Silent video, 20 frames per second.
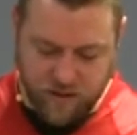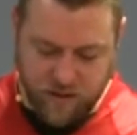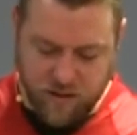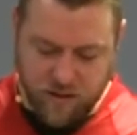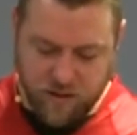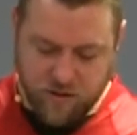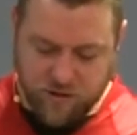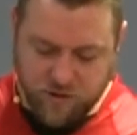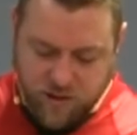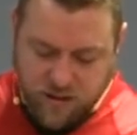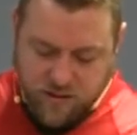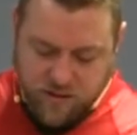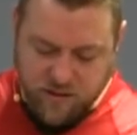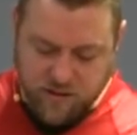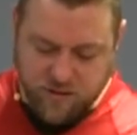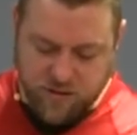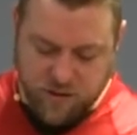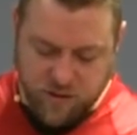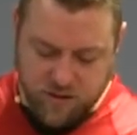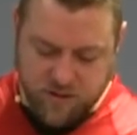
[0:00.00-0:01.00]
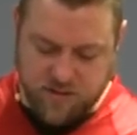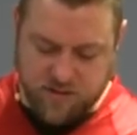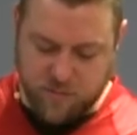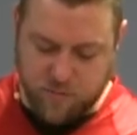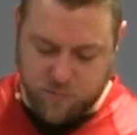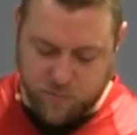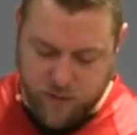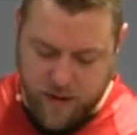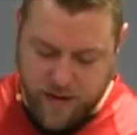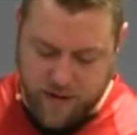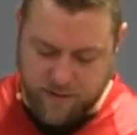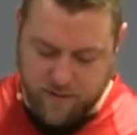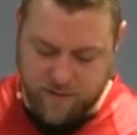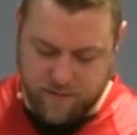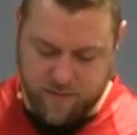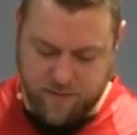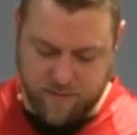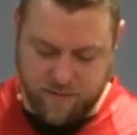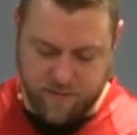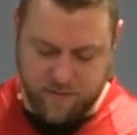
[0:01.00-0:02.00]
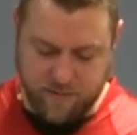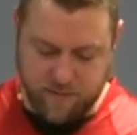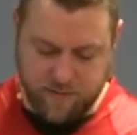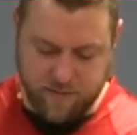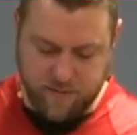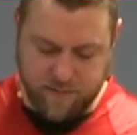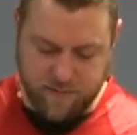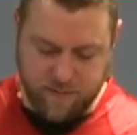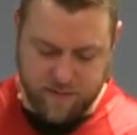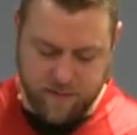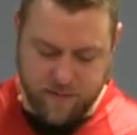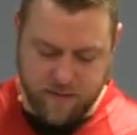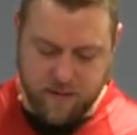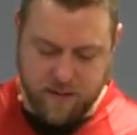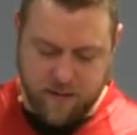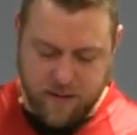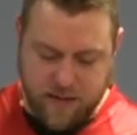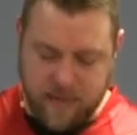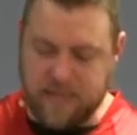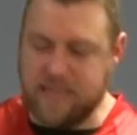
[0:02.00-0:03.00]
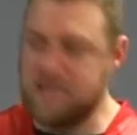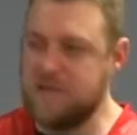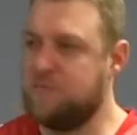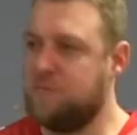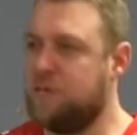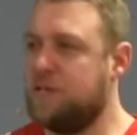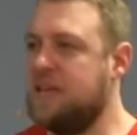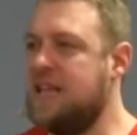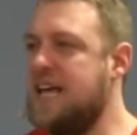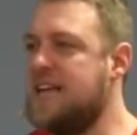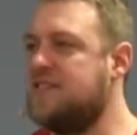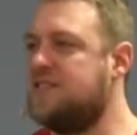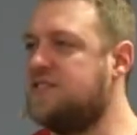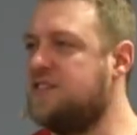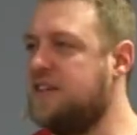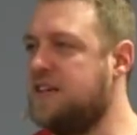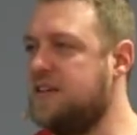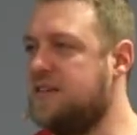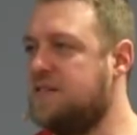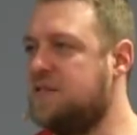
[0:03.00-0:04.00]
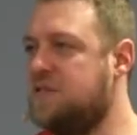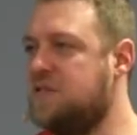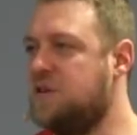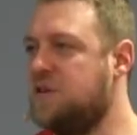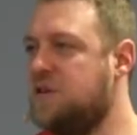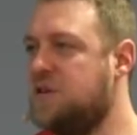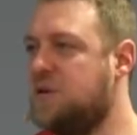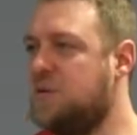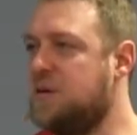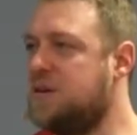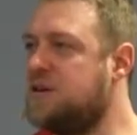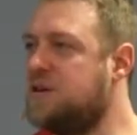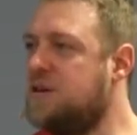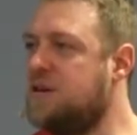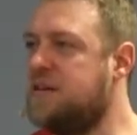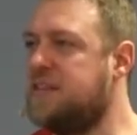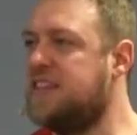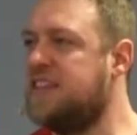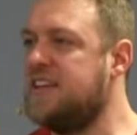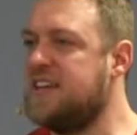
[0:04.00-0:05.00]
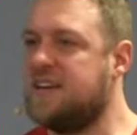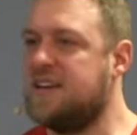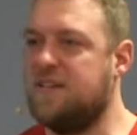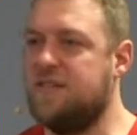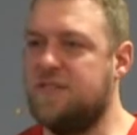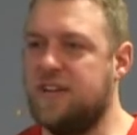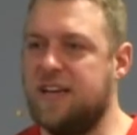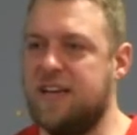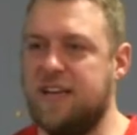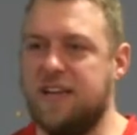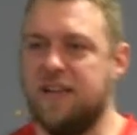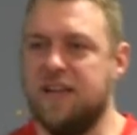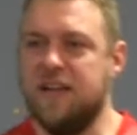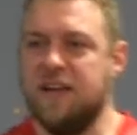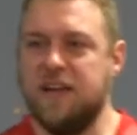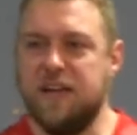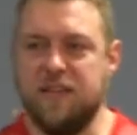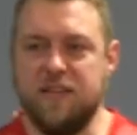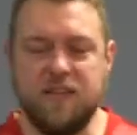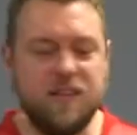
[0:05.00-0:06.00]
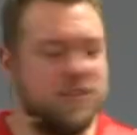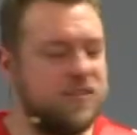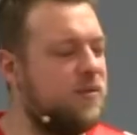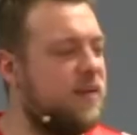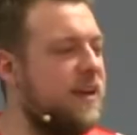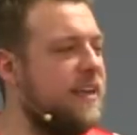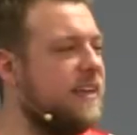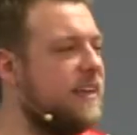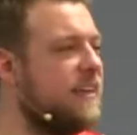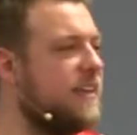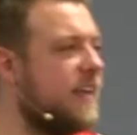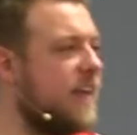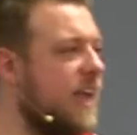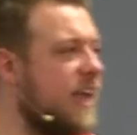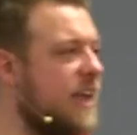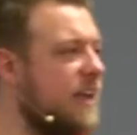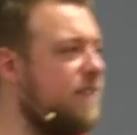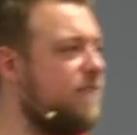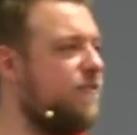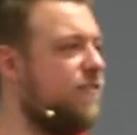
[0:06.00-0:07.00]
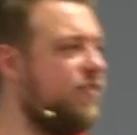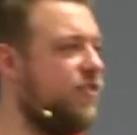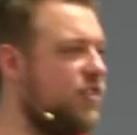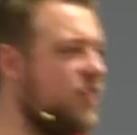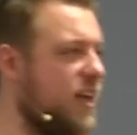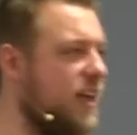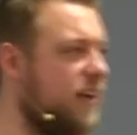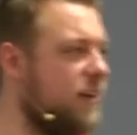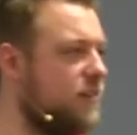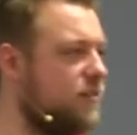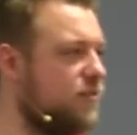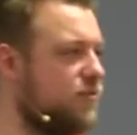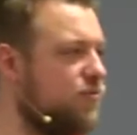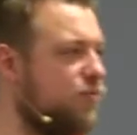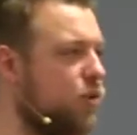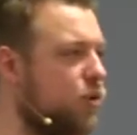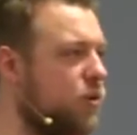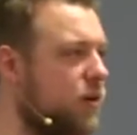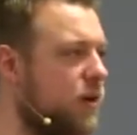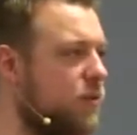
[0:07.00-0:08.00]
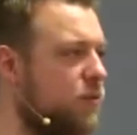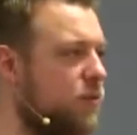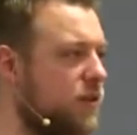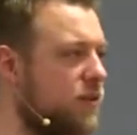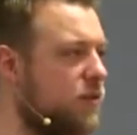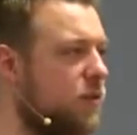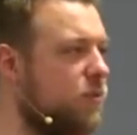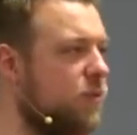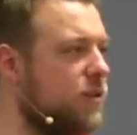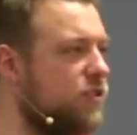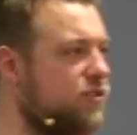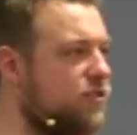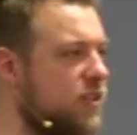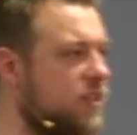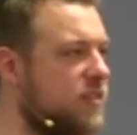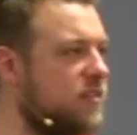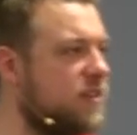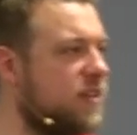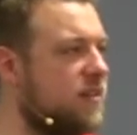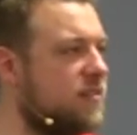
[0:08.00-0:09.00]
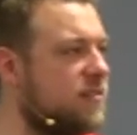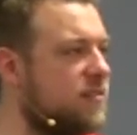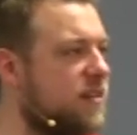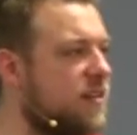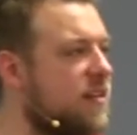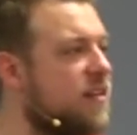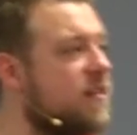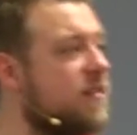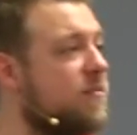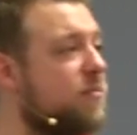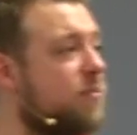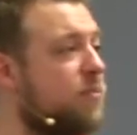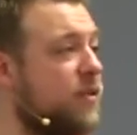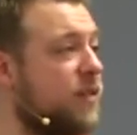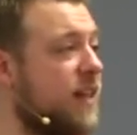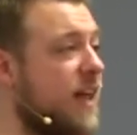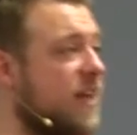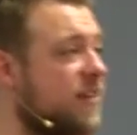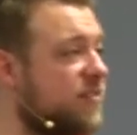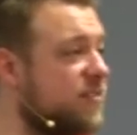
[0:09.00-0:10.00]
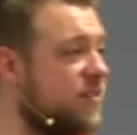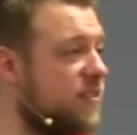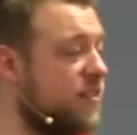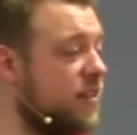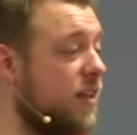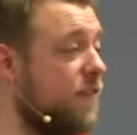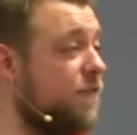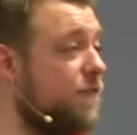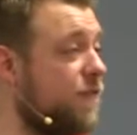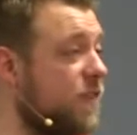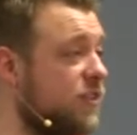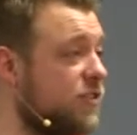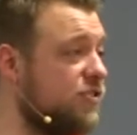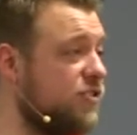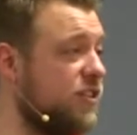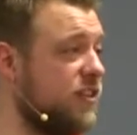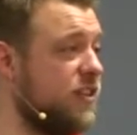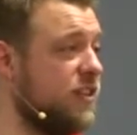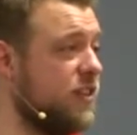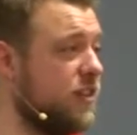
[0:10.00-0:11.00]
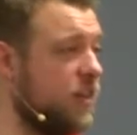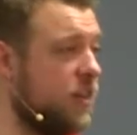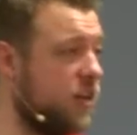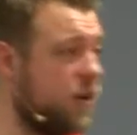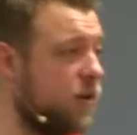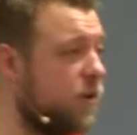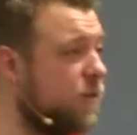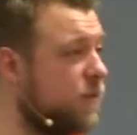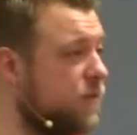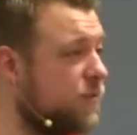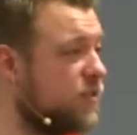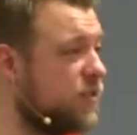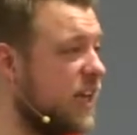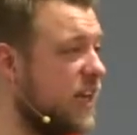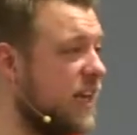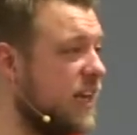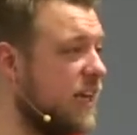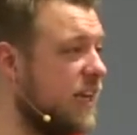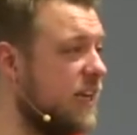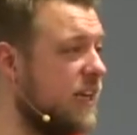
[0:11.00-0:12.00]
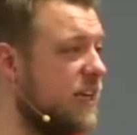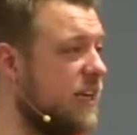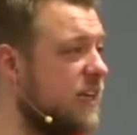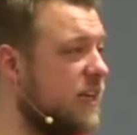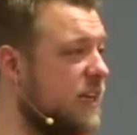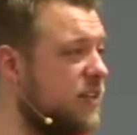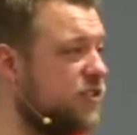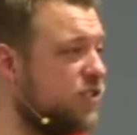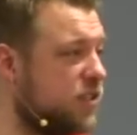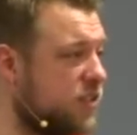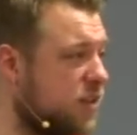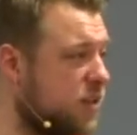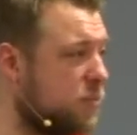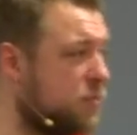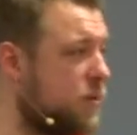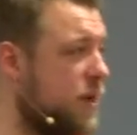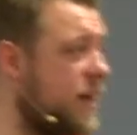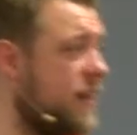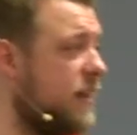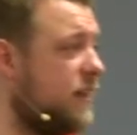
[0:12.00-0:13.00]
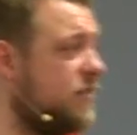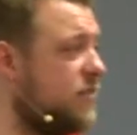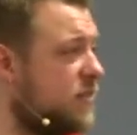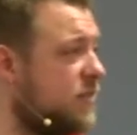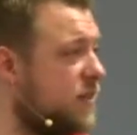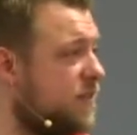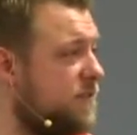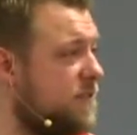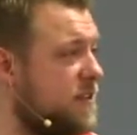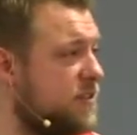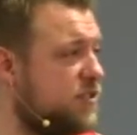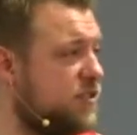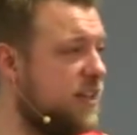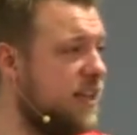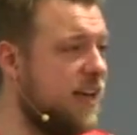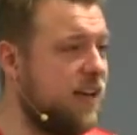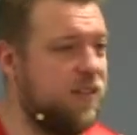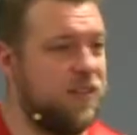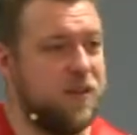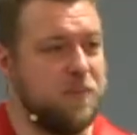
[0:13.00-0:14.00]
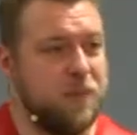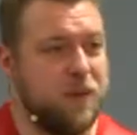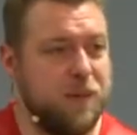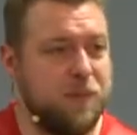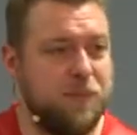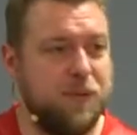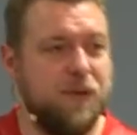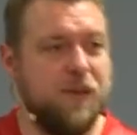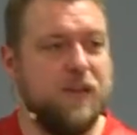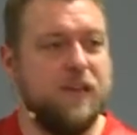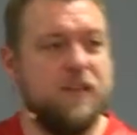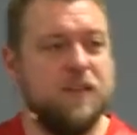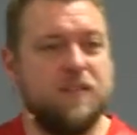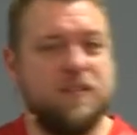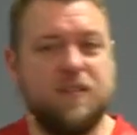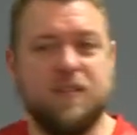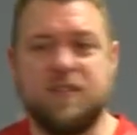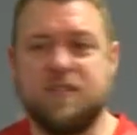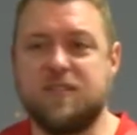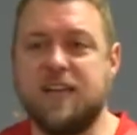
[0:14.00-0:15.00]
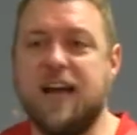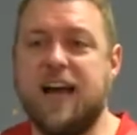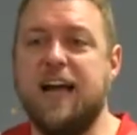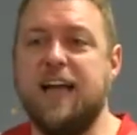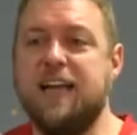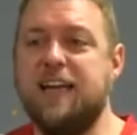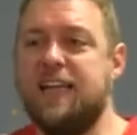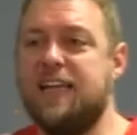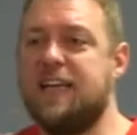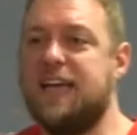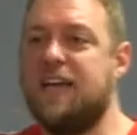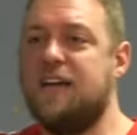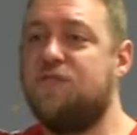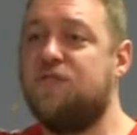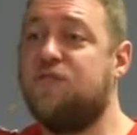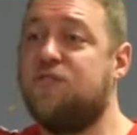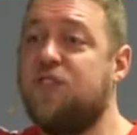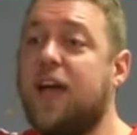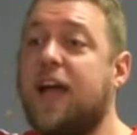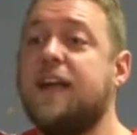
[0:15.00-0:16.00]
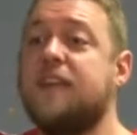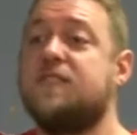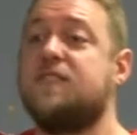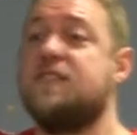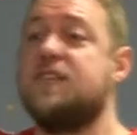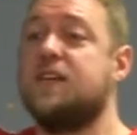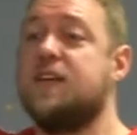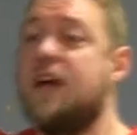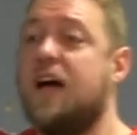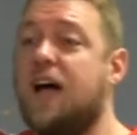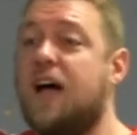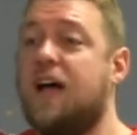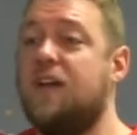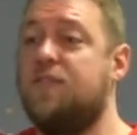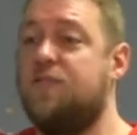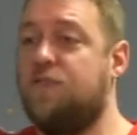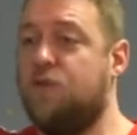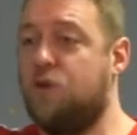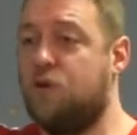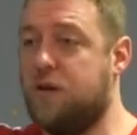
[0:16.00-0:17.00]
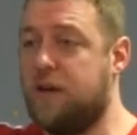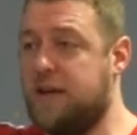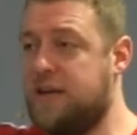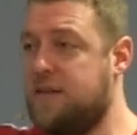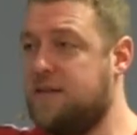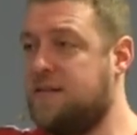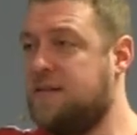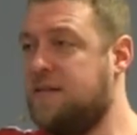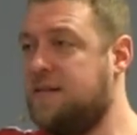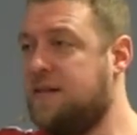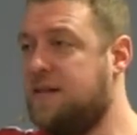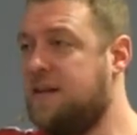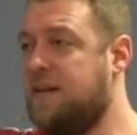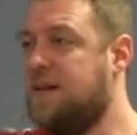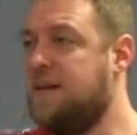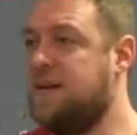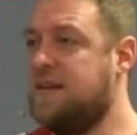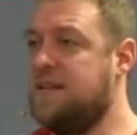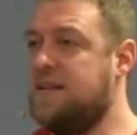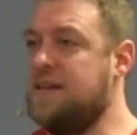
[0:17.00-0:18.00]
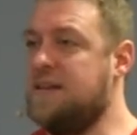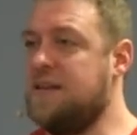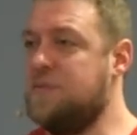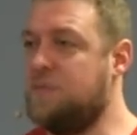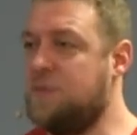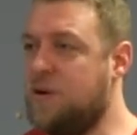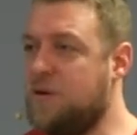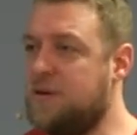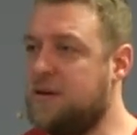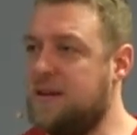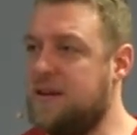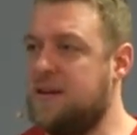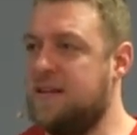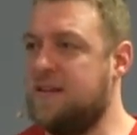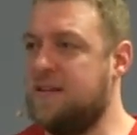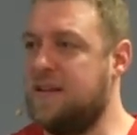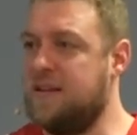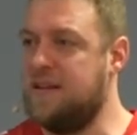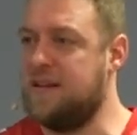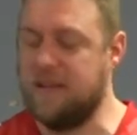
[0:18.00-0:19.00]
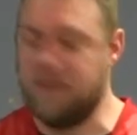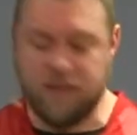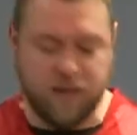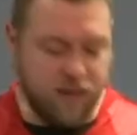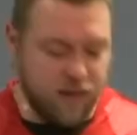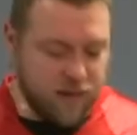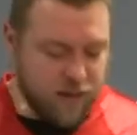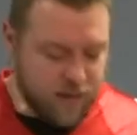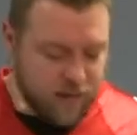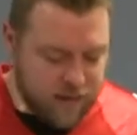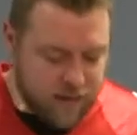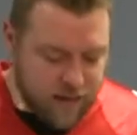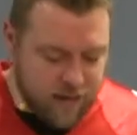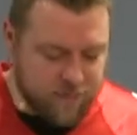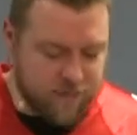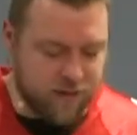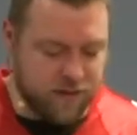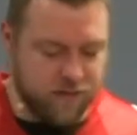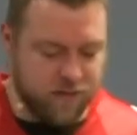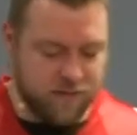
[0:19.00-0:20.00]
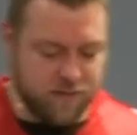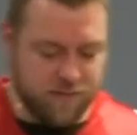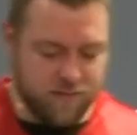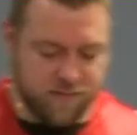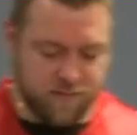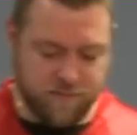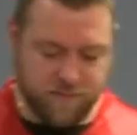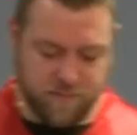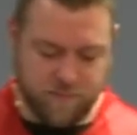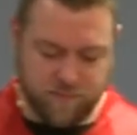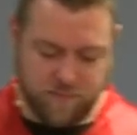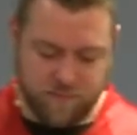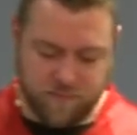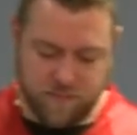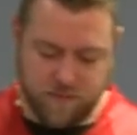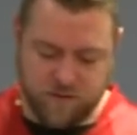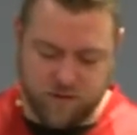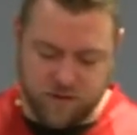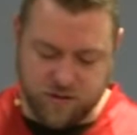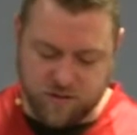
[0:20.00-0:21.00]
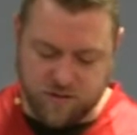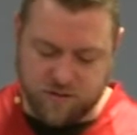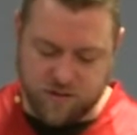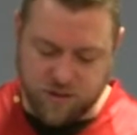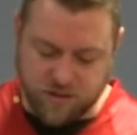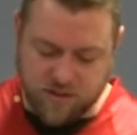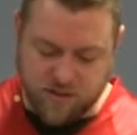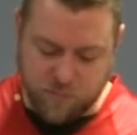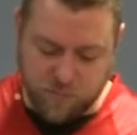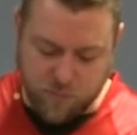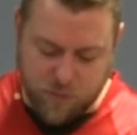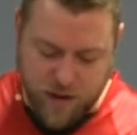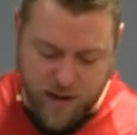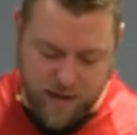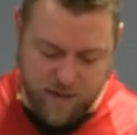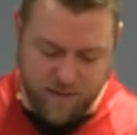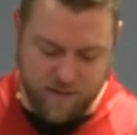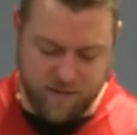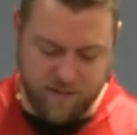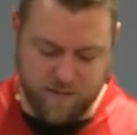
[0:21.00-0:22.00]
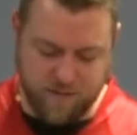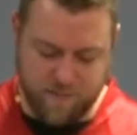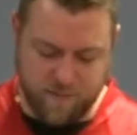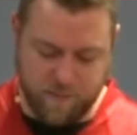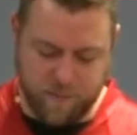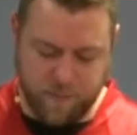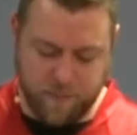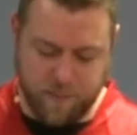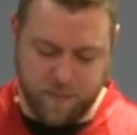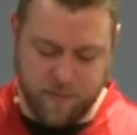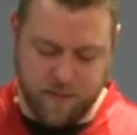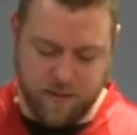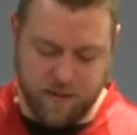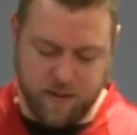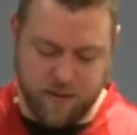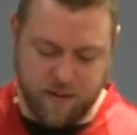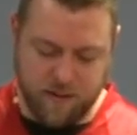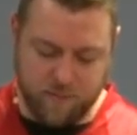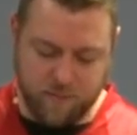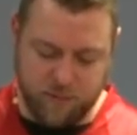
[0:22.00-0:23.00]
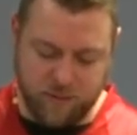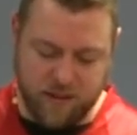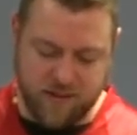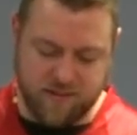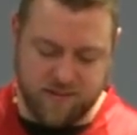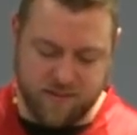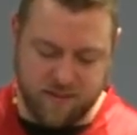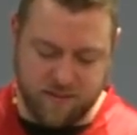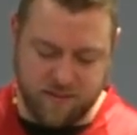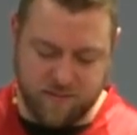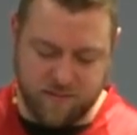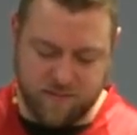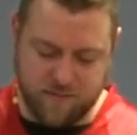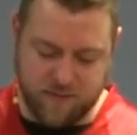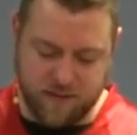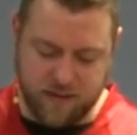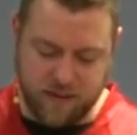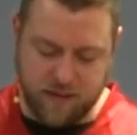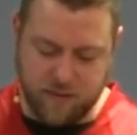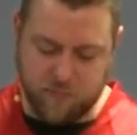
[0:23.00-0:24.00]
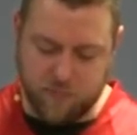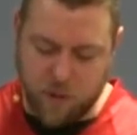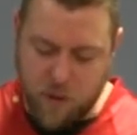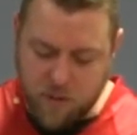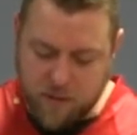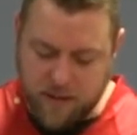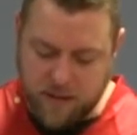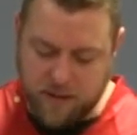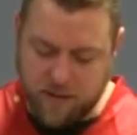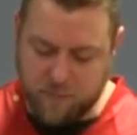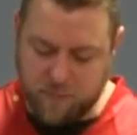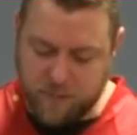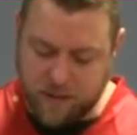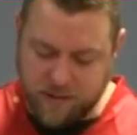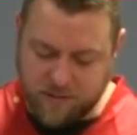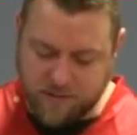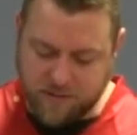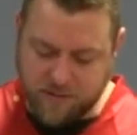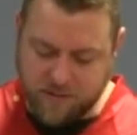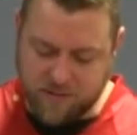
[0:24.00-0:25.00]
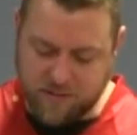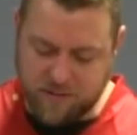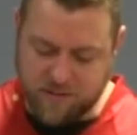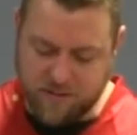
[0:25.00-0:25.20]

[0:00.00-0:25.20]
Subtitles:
Jesus took some bread and he blessed it. Or we could think of it in this way: he gave thanks for it. When Jesus blessed the fish and the loaves, he took the bread, he took the fish, he held them up to the sky, and he gave thanks to God for it. And then he broke it, and then he gave it. Jesus took some bread and blessed it. Then he broke it in pieces